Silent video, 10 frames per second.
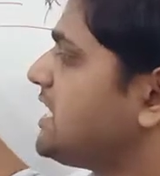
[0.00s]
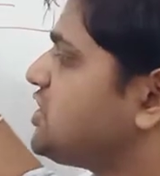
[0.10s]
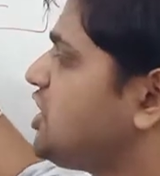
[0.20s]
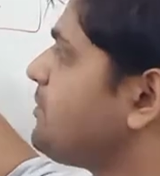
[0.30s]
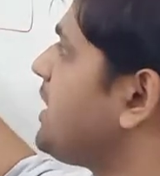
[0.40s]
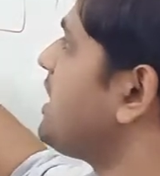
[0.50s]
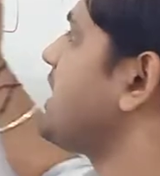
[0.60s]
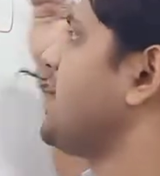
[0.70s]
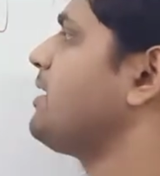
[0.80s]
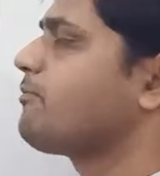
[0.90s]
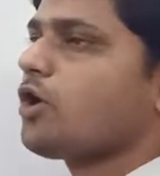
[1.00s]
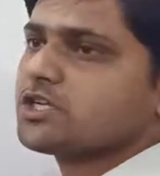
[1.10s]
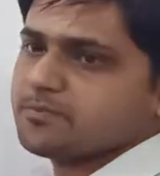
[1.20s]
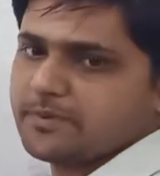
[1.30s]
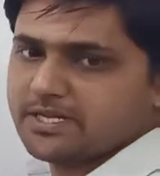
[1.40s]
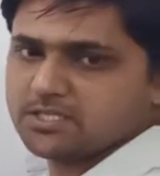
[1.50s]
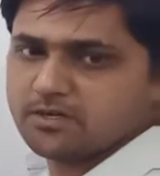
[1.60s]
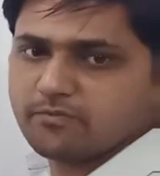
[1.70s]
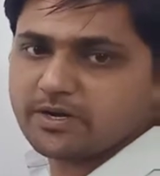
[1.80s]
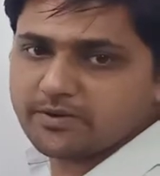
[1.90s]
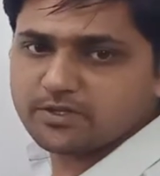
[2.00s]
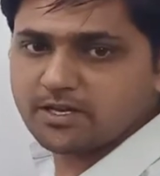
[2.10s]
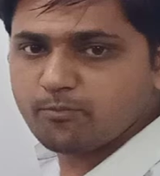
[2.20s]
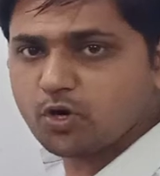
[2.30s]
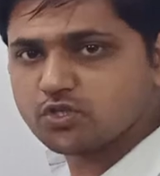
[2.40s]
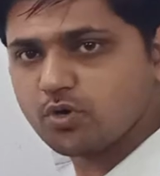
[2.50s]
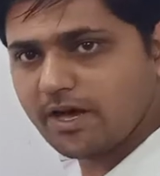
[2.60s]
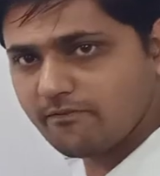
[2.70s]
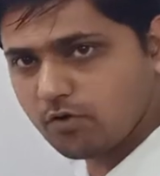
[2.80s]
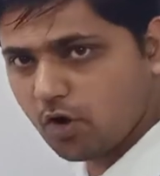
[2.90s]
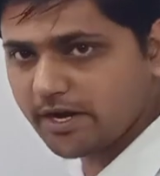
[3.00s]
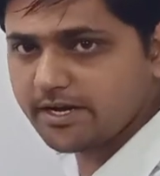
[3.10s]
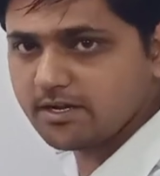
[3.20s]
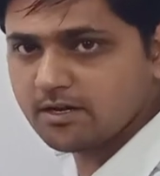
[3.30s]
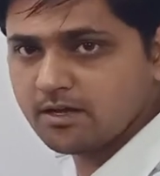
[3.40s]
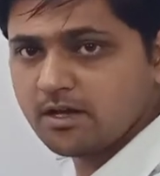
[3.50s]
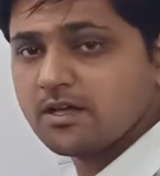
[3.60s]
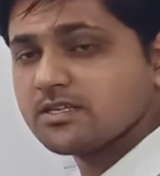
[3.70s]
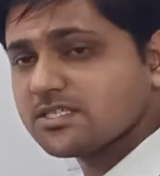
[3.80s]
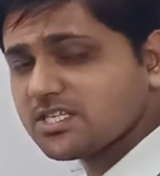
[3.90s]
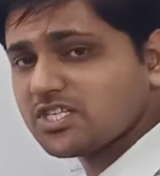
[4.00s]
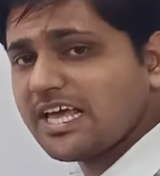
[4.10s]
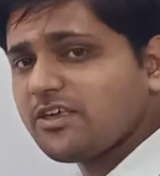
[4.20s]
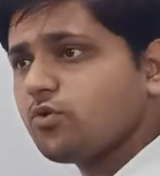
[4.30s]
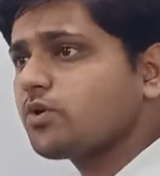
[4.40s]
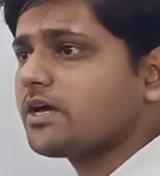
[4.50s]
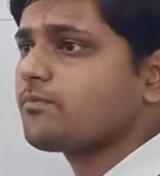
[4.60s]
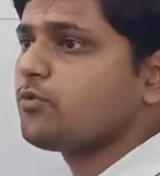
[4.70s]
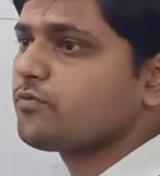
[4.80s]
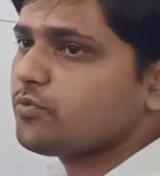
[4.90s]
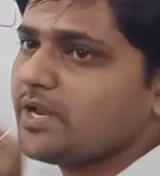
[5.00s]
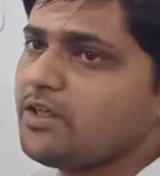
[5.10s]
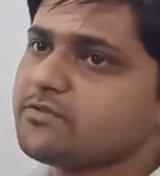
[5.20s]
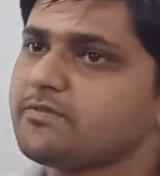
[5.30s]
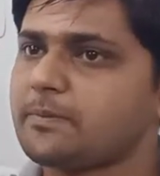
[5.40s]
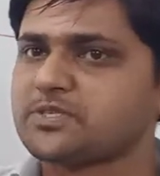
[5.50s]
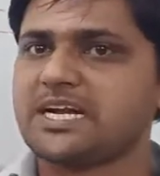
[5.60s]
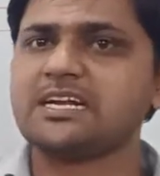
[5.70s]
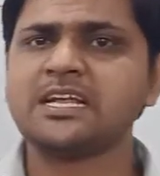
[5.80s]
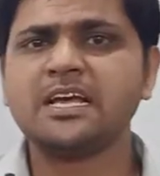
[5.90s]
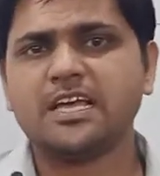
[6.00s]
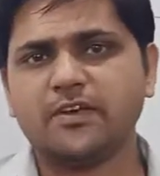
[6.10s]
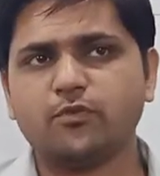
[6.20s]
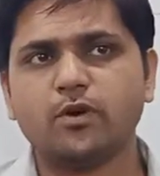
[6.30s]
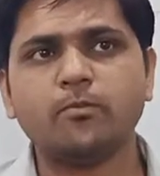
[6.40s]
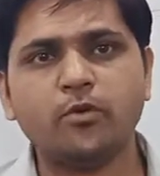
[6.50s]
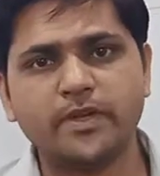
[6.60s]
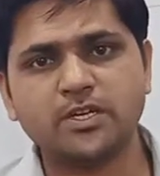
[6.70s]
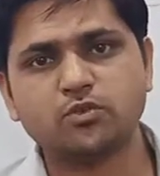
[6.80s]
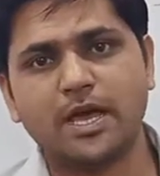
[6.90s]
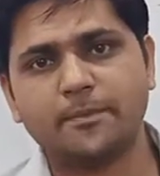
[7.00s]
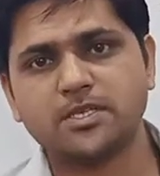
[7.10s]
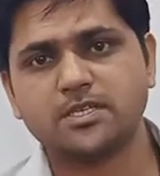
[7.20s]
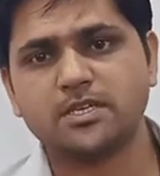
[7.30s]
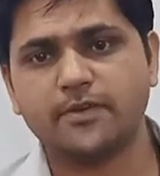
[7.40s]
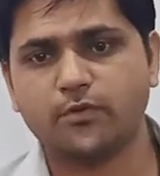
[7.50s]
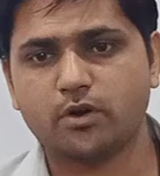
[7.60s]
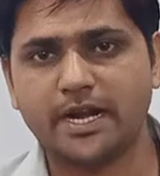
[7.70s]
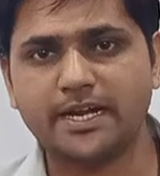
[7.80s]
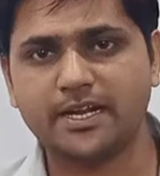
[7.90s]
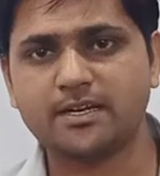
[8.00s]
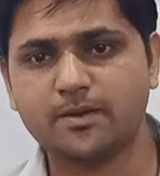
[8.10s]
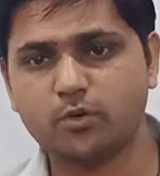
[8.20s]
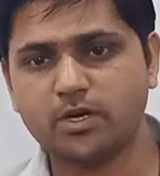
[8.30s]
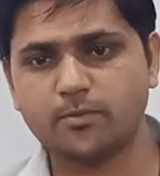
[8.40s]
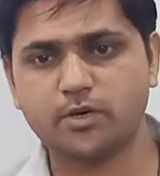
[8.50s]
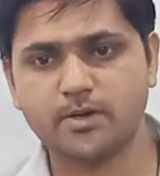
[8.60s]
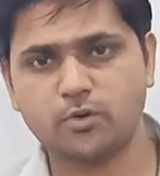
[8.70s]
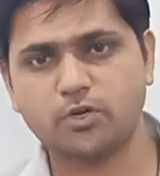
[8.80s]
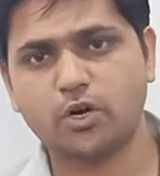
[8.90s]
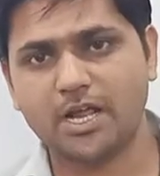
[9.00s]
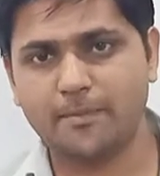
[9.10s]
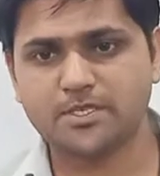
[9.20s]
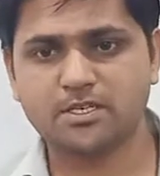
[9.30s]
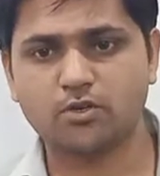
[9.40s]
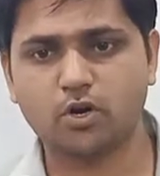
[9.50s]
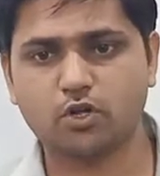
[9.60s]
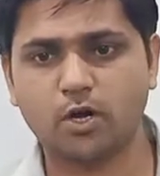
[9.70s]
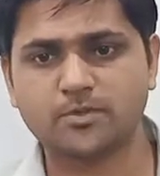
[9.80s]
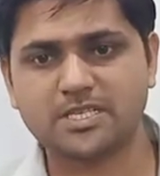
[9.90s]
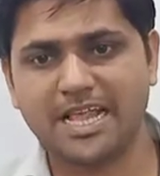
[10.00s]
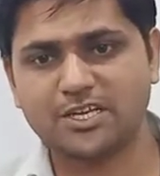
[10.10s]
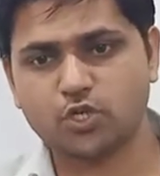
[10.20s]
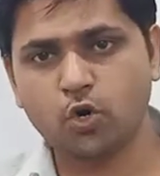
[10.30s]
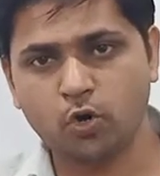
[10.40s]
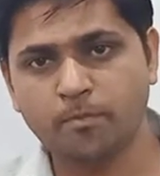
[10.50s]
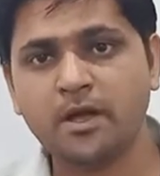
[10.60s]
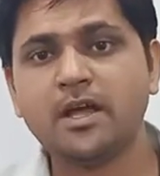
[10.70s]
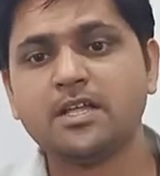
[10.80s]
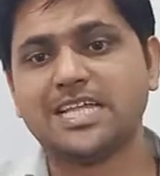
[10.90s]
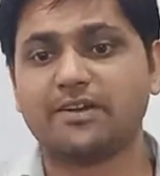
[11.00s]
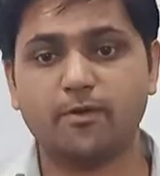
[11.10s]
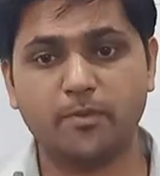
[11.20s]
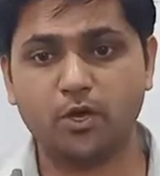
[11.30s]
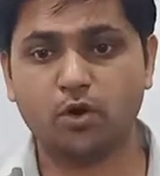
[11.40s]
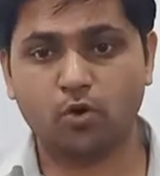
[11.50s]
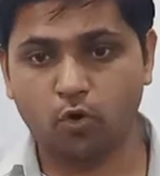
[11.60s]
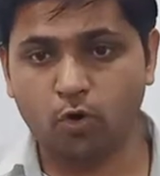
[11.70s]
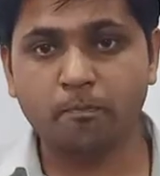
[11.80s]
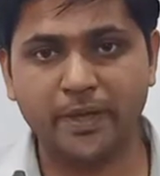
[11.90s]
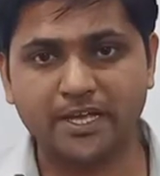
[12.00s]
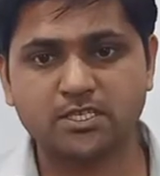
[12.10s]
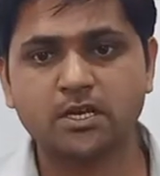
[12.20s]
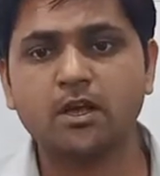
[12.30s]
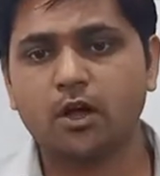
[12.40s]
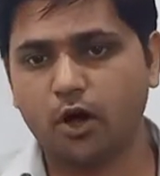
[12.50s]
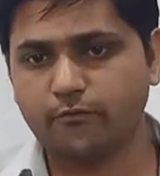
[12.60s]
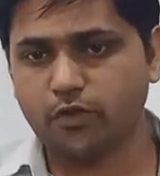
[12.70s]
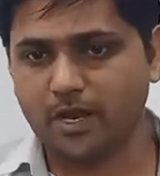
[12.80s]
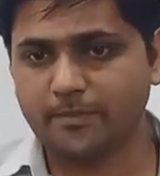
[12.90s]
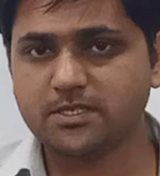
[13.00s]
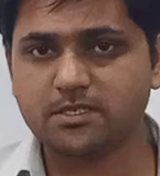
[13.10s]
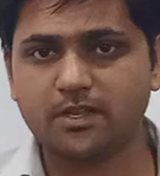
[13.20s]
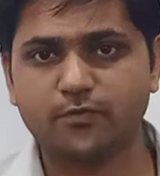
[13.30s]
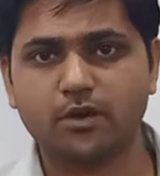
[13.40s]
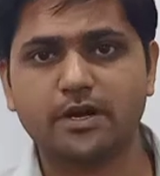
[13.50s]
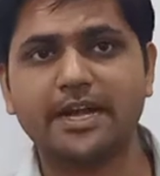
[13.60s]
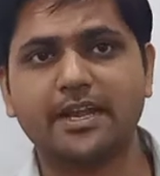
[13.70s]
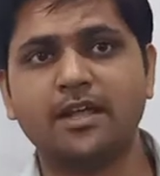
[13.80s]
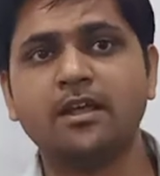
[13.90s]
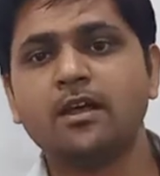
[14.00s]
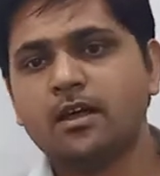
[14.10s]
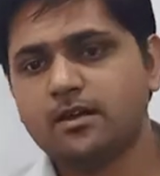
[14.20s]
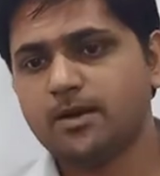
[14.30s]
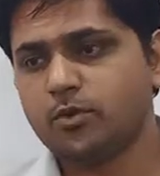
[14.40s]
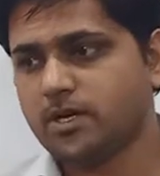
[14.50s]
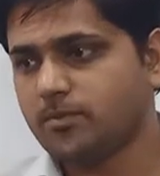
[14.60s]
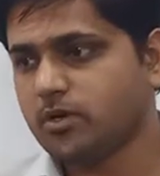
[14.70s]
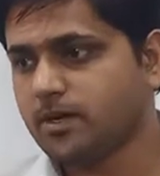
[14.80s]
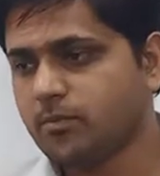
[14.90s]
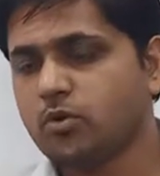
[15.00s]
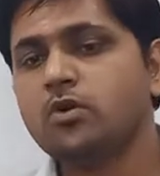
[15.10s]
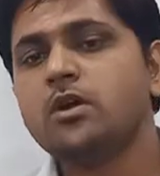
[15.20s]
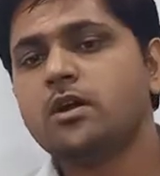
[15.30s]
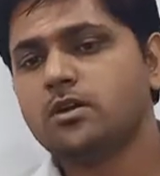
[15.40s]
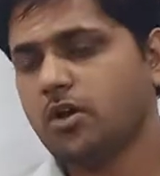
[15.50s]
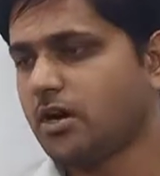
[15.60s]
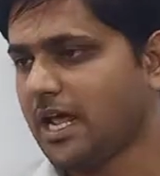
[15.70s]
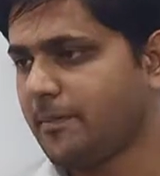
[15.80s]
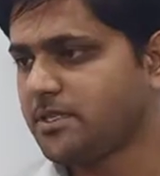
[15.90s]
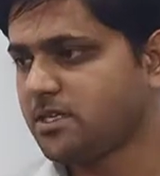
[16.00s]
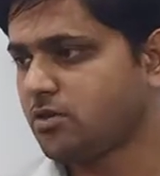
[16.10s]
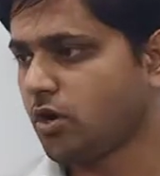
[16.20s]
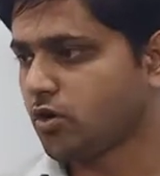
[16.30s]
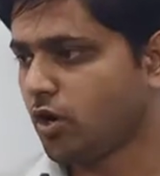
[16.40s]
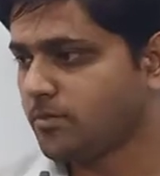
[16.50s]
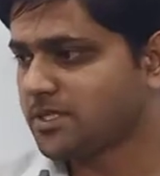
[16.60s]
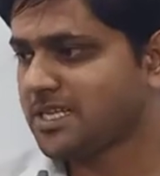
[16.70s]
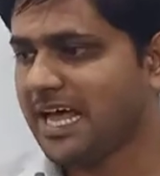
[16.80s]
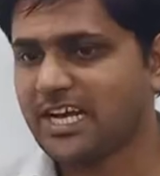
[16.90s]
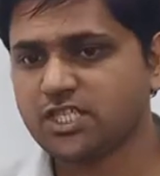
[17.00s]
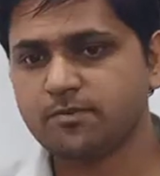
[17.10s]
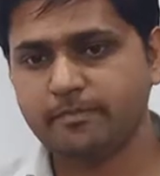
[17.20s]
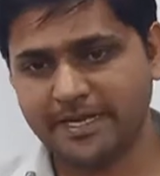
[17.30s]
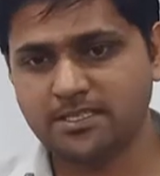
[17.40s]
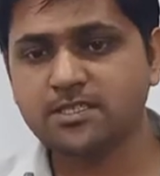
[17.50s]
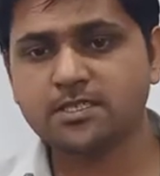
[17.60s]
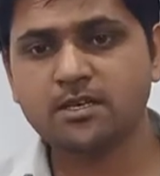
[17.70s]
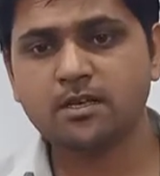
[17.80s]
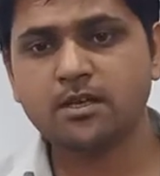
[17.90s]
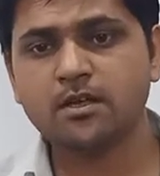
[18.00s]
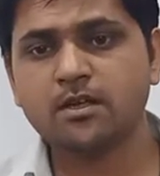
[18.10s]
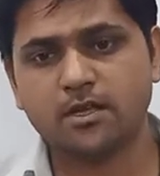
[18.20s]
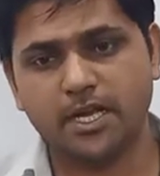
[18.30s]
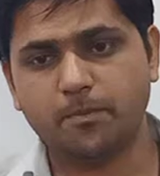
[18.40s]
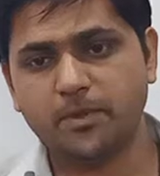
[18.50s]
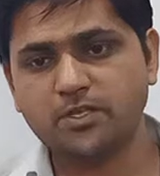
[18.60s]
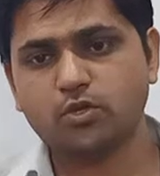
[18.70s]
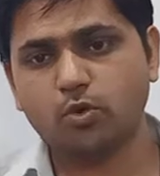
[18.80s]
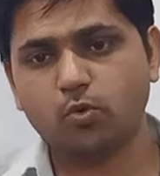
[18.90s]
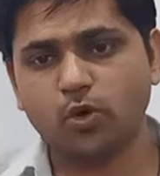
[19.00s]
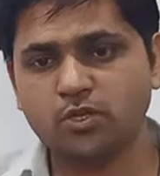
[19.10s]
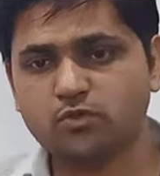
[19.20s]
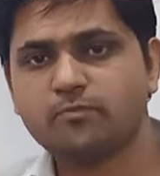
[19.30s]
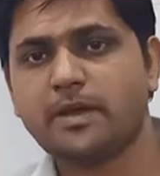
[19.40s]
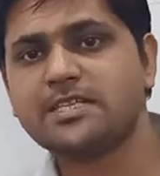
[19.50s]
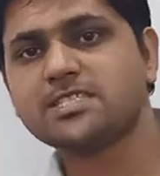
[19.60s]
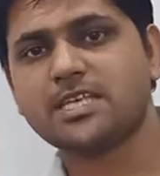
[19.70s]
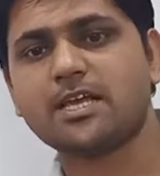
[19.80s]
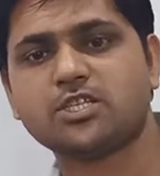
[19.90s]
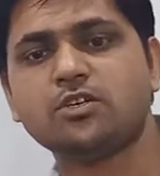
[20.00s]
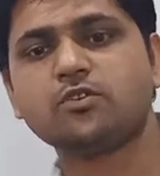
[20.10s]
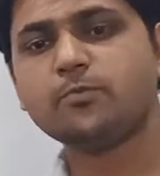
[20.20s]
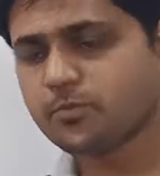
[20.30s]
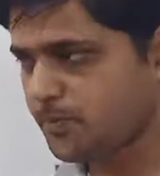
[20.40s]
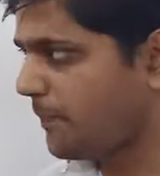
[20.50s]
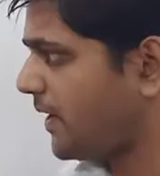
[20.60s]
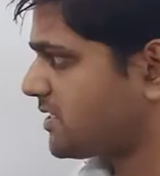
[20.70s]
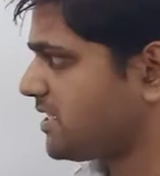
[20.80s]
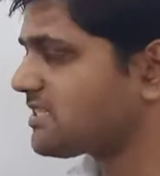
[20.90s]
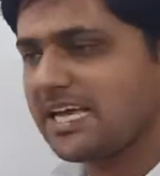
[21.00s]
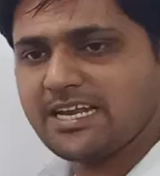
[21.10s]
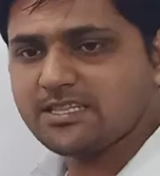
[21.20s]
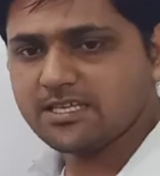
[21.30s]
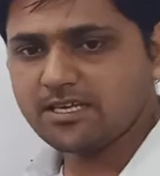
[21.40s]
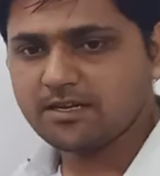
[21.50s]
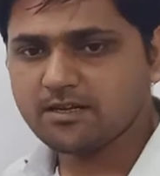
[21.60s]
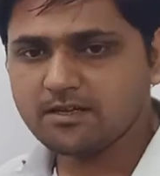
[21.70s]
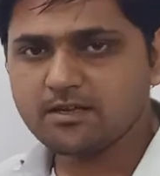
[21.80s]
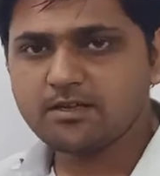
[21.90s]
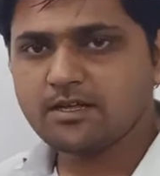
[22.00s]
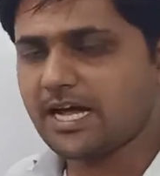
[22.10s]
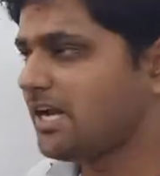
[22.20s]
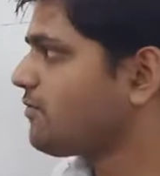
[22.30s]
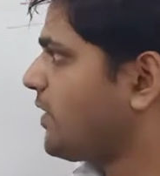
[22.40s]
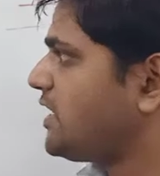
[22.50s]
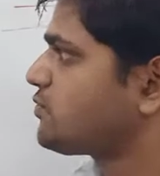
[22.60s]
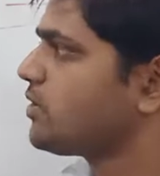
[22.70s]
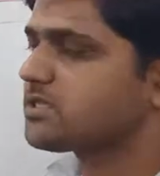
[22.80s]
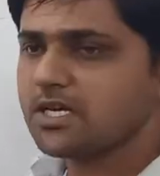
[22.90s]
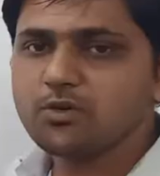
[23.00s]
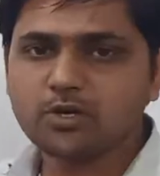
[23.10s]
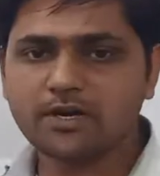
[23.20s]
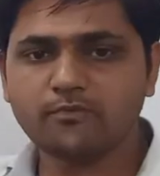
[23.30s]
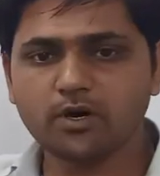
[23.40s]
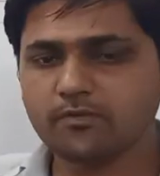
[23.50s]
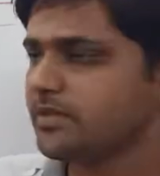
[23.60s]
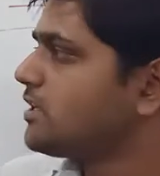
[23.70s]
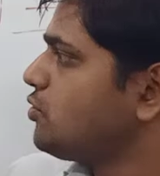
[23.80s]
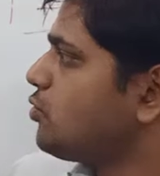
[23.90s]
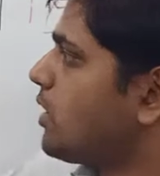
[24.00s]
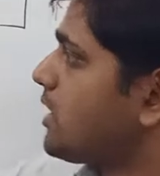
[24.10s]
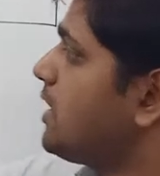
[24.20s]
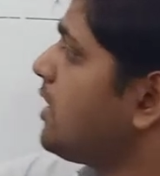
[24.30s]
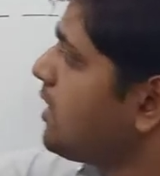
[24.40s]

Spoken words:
Gmail inbox page, whatever the inbox you have logged in. Such like you can move to any of the website. If you are moving to Amazon, if you are writing www.amazon.com/home, that will be your home page of your Amazon. If you are writing www.amazon.com/men's, it means you are going to men's section to purchase anything, and vice versa. You can work with the URL.